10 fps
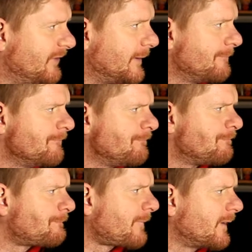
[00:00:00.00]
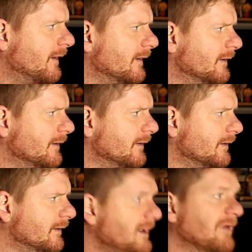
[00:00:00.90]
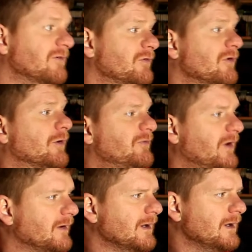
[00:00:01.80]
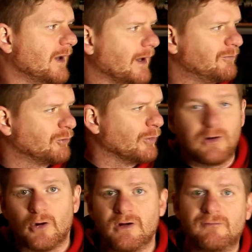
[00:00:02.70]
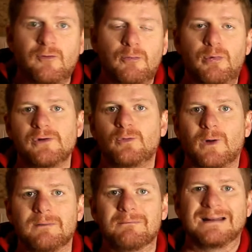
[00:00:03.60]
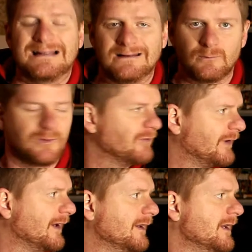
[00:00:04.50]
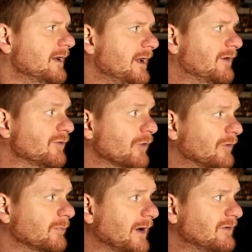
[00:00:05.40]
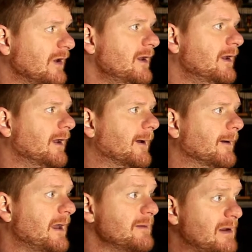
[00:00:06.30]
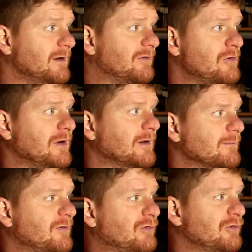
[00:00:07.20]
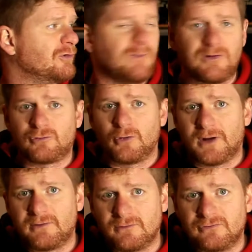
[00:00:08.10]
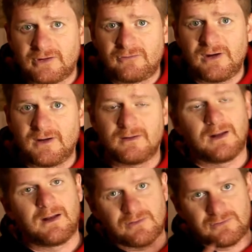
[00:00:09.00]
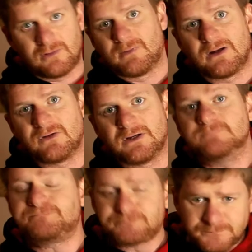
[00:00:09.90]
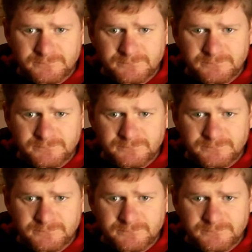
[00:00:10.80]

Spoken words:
10? Yes, it was on top 10, drawing in only a 4.1 million, which again is not much. Annabella is sitting at number 2. It's drawn 160 in, and as I said on Monday,